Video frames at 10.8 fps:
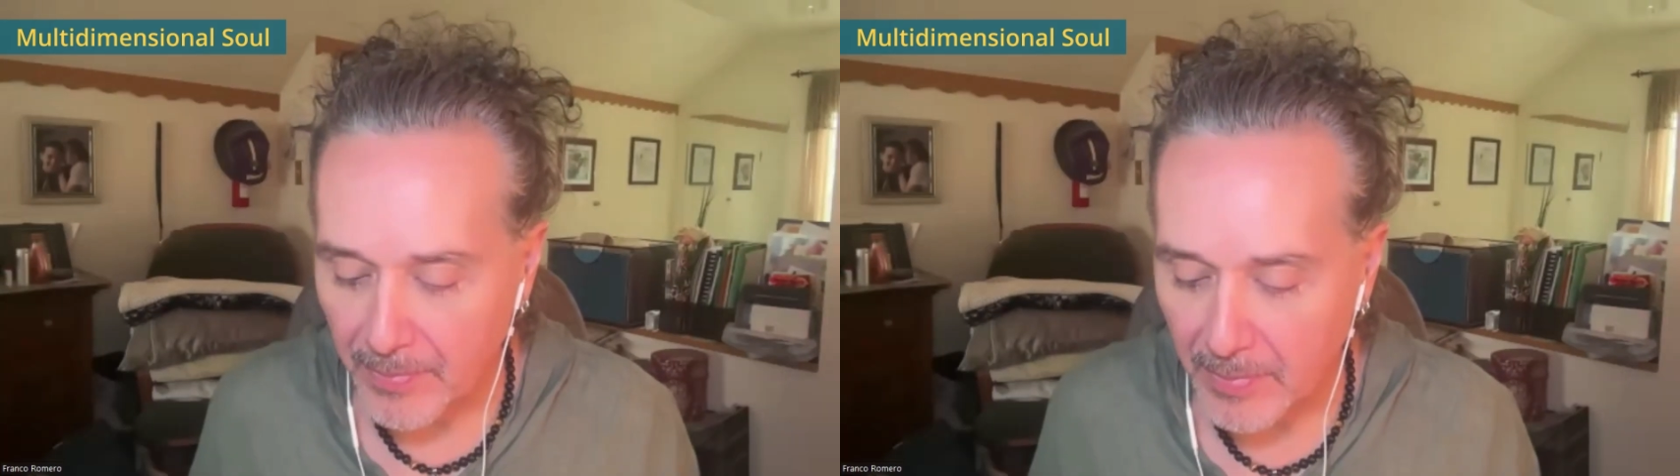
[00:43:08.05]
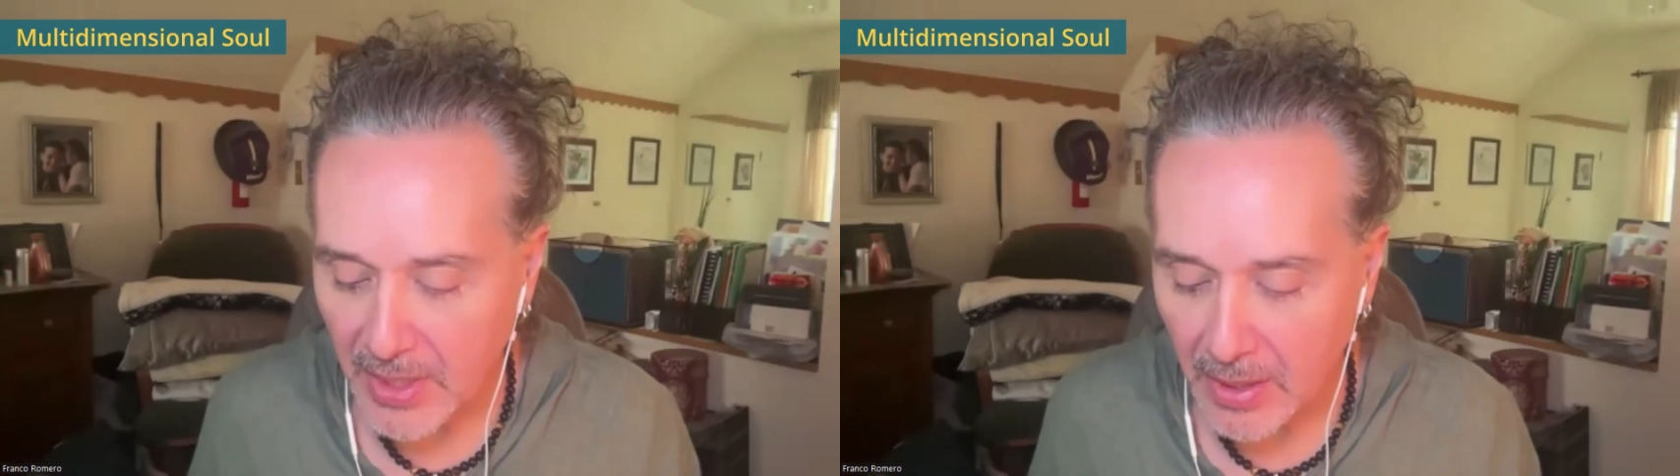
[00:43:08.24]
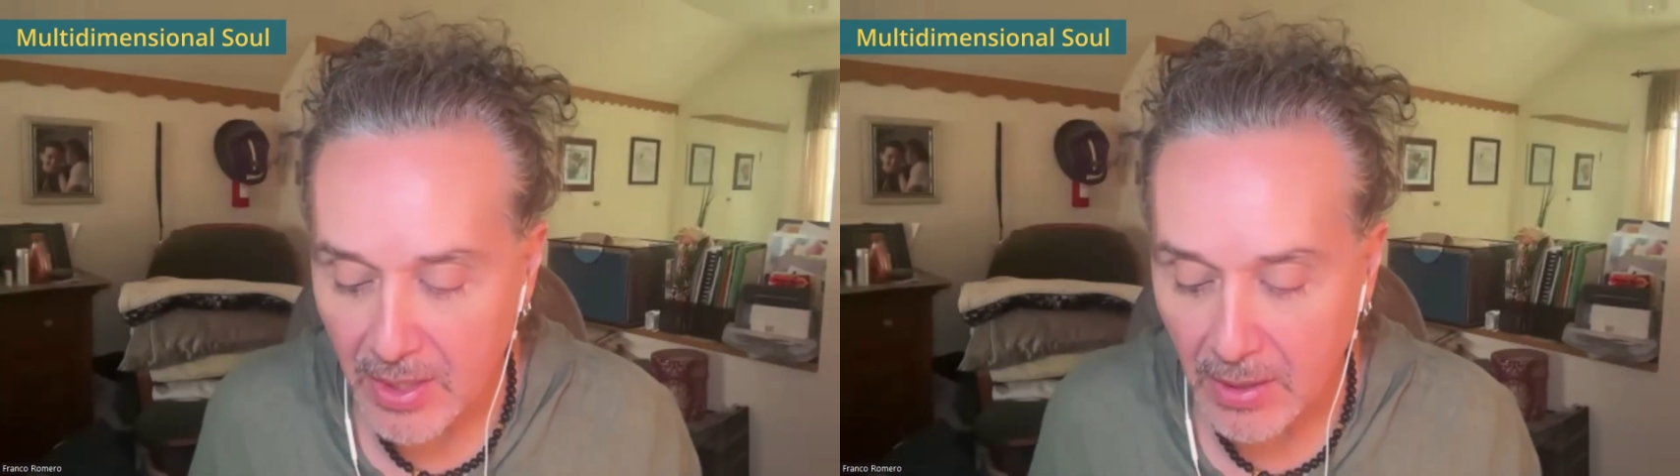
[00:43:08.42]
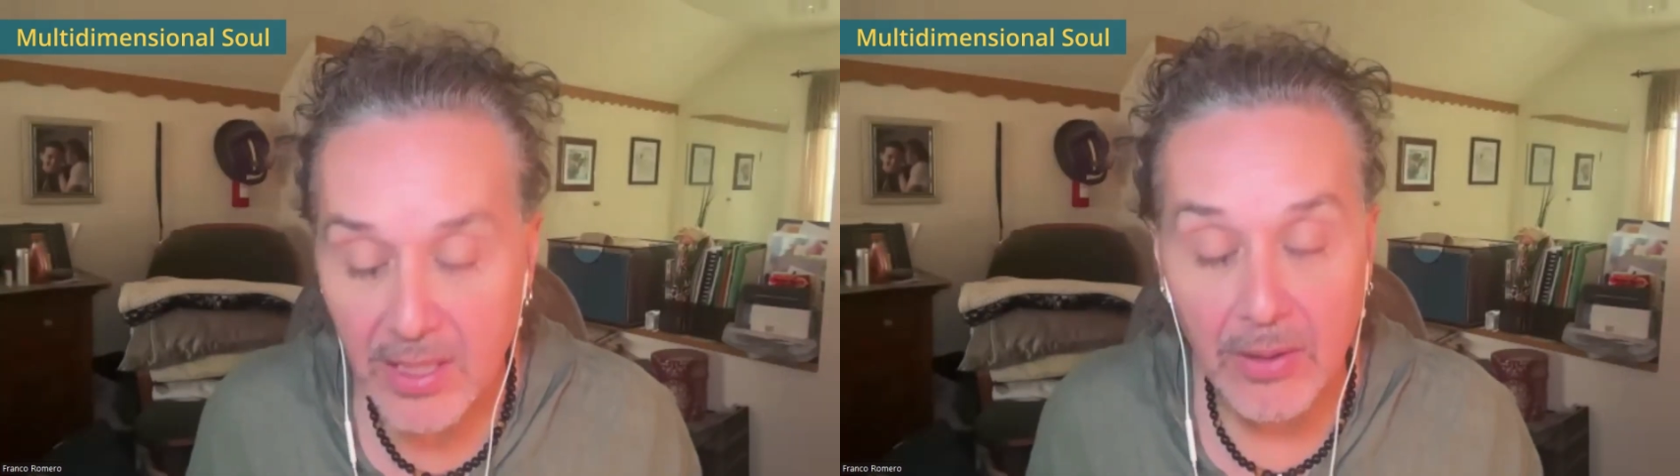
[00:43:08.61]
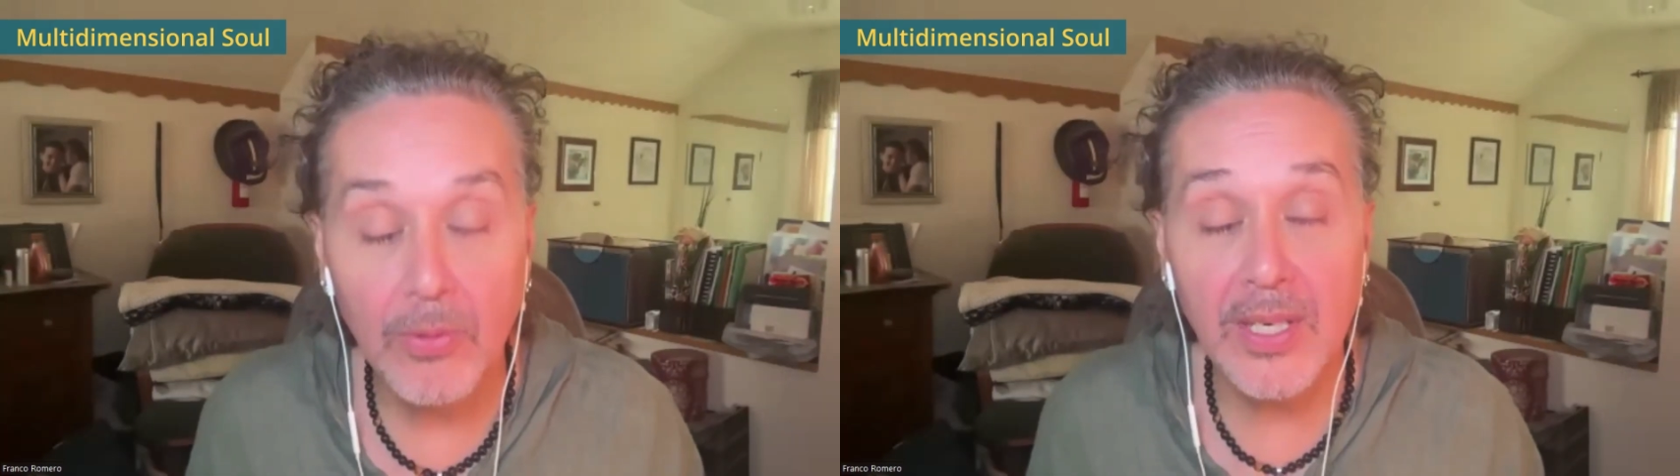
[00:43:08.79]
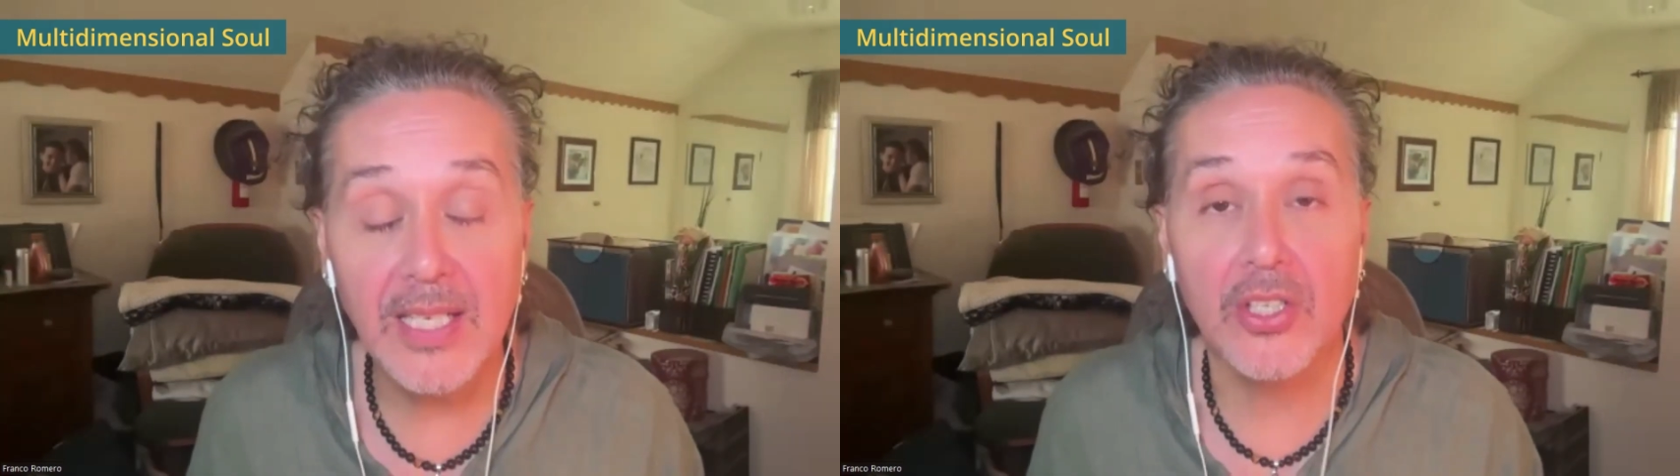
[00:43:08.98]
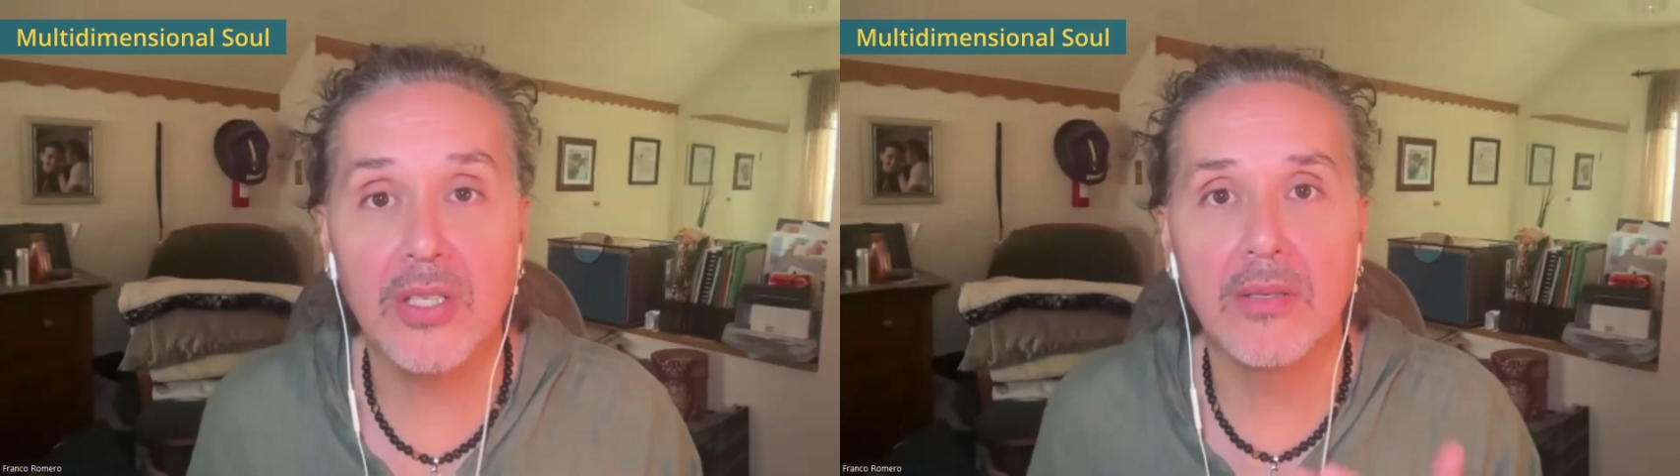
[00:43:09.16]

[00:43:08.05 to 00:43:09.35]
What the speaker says: because they're so rich,